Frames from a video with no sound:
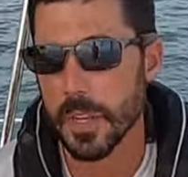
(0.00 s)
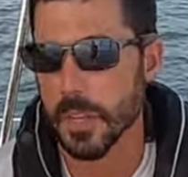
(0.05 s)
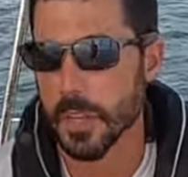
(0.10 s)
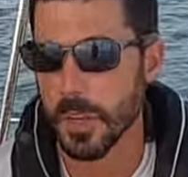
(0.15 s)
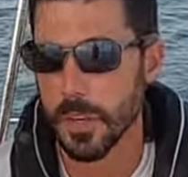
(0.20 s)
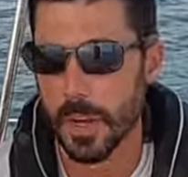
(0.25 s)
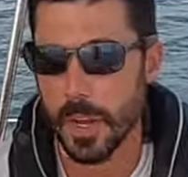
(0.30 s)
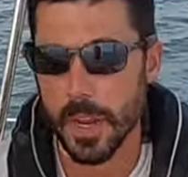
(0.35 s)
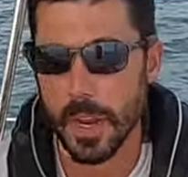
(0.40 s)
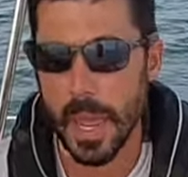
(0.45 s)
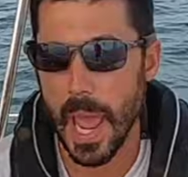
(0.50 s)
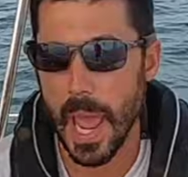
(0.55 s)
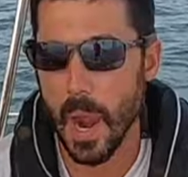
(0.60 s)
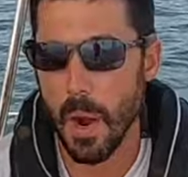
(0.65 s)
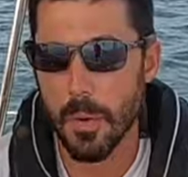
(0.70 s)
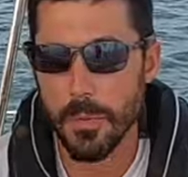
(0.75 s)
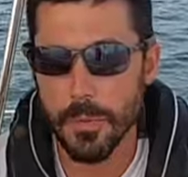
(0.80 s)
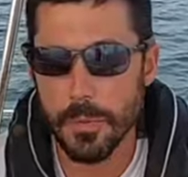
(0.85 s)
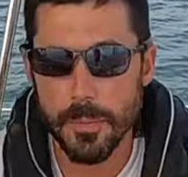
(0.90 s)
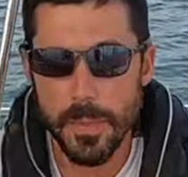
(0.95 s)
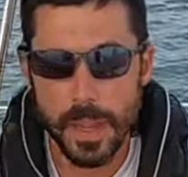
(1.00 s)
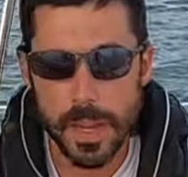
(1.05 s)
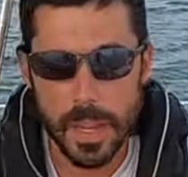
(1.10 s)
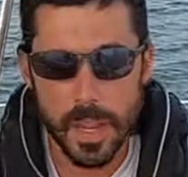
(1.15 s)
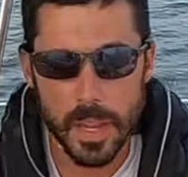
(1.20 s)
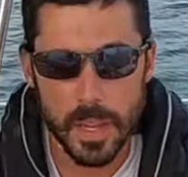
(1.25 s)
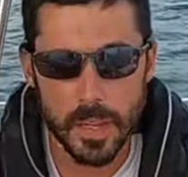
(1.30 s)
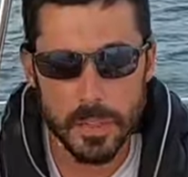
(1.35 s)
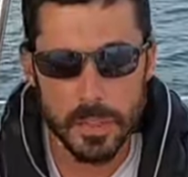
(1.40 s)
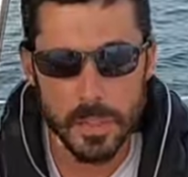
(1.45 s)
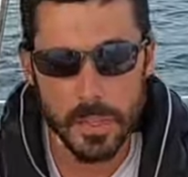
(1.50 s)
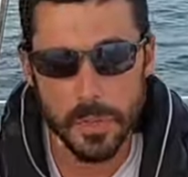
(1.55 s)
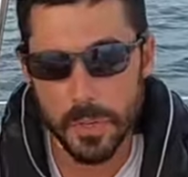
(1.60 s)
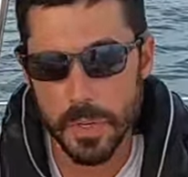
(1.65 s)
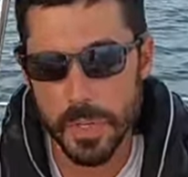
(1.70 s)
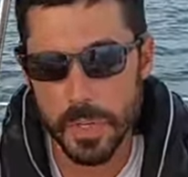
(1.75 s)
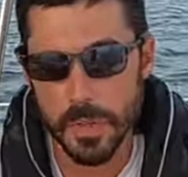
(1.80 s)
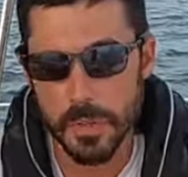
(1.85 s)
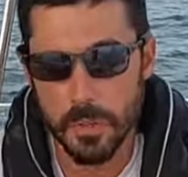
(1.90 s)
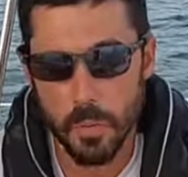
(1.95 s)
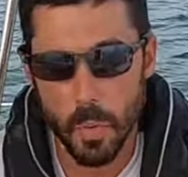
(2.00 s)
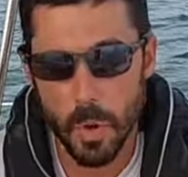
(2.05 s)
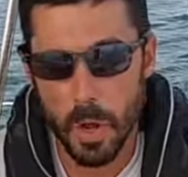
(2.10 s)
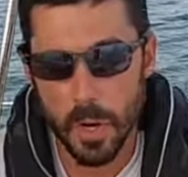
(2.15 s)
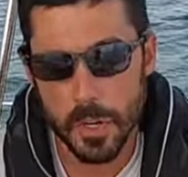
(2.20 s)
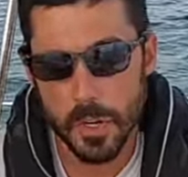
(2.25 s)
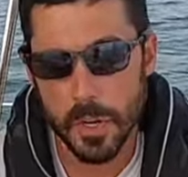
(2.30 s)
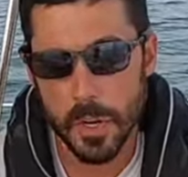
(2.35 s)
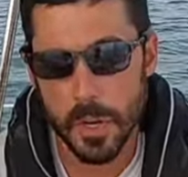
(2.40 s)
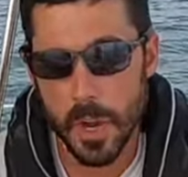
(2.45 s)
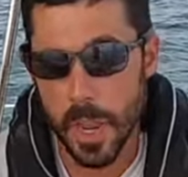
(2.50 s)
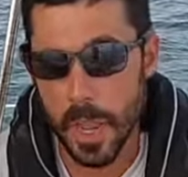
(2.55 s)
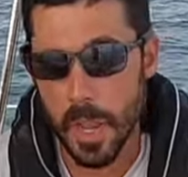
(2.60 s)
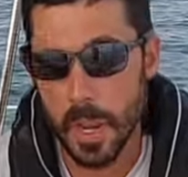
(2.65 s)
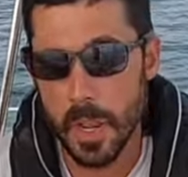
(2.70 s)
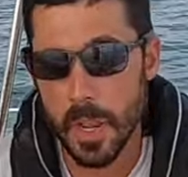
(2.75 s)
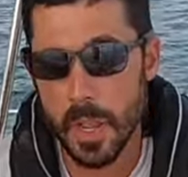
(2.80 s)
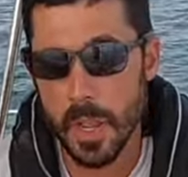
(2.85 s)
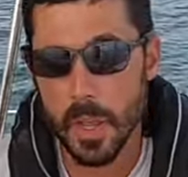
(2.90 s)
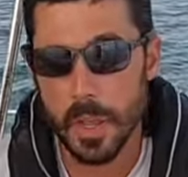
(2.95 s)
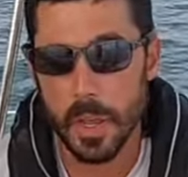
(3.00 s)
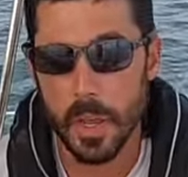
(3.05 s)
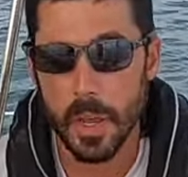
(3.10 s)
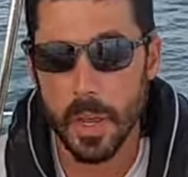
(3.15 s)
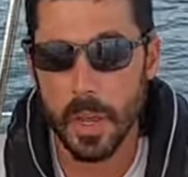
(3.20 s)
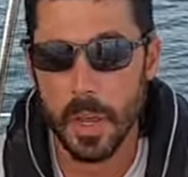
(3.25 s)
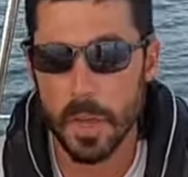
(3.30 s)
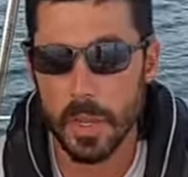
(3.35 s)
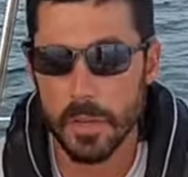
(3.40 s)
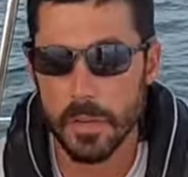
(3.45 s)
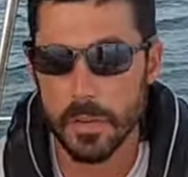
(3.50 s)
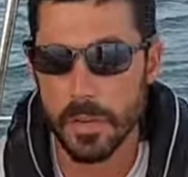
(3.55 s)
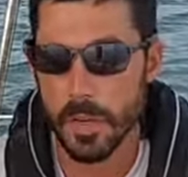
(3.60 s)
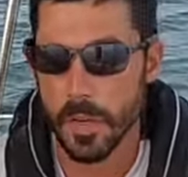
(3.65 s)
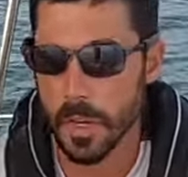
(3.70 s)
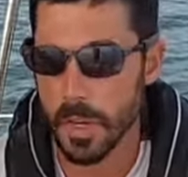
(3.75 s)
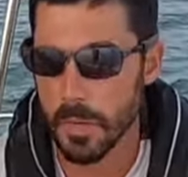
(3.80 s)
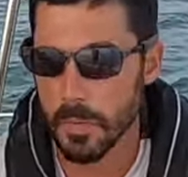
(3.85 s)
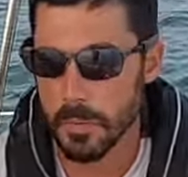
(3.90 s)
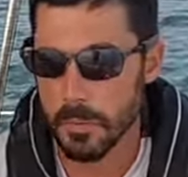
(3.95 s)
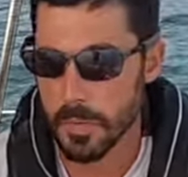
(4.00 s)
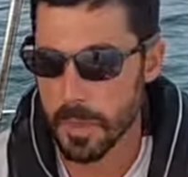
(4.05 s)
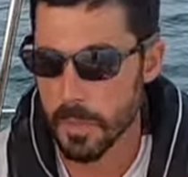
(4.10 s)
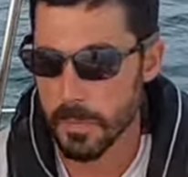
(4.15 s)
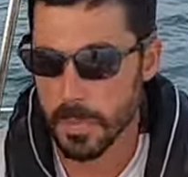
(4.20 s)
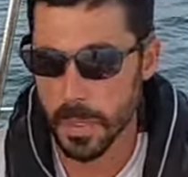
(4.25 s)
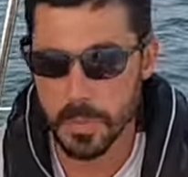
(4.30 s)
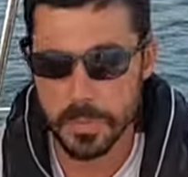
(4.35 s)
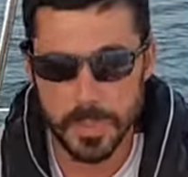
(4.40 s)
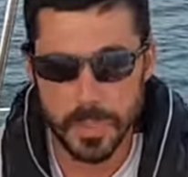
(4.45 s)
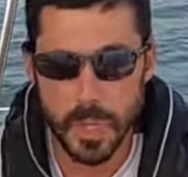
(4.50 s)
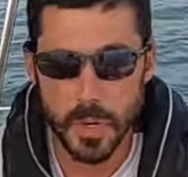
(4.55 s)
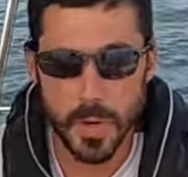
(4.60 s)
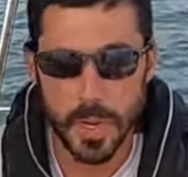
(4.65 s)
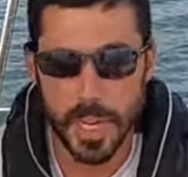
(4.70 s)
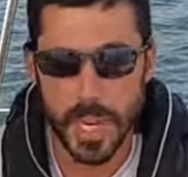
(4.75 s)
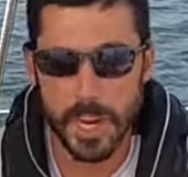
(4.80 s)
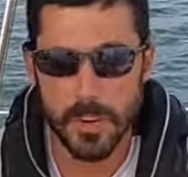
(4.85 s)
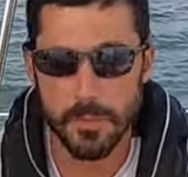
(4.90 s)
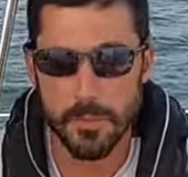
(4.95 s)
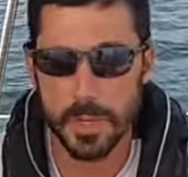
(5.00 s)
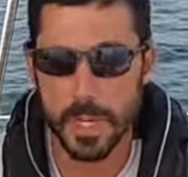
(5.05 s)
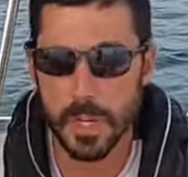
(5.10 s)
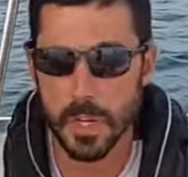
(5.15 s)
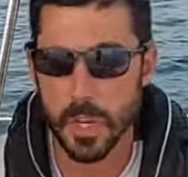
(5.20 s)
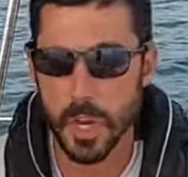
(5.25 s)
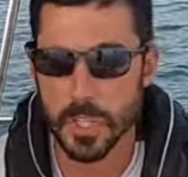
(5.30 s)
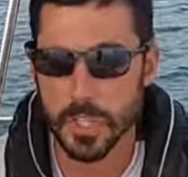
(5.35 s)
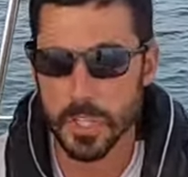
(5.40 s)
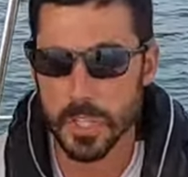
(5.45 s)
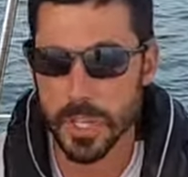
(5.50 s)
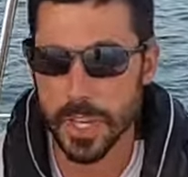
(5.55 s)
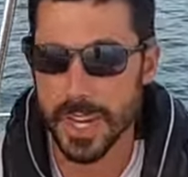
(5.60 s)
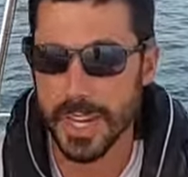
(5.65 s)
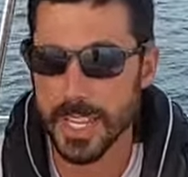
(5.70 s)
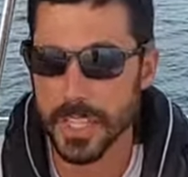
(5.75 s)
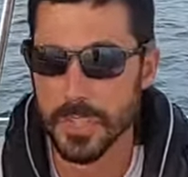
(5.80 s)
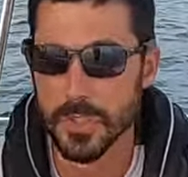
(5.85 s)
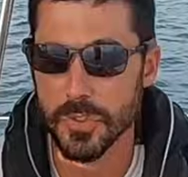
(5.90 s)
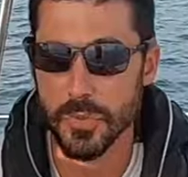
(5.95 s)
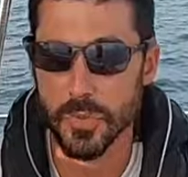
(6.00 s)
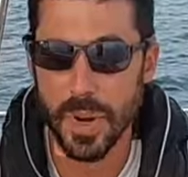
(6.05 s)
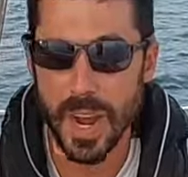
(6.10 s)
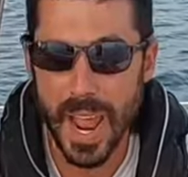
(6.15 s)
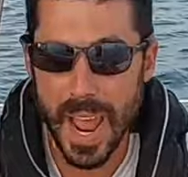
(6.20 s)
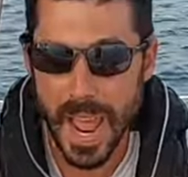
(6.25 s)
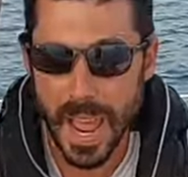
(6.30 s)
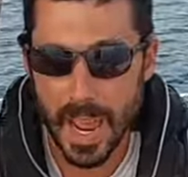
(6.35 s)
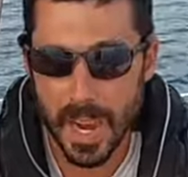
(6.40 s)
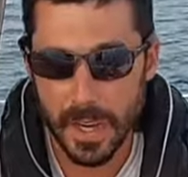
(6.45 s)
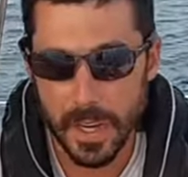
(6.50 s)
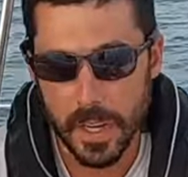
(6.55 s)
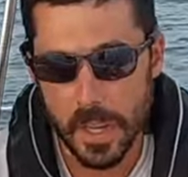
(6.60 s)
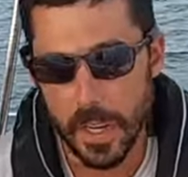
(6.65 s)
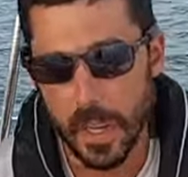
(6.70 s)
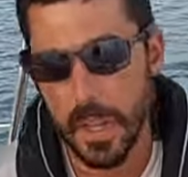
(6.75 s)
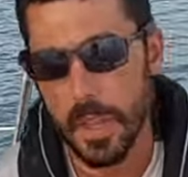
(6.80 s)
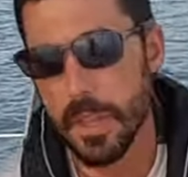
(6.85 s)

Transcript: you're however many degree water you're in, uh, you know, the boat's going however many knots, you're getting dragged.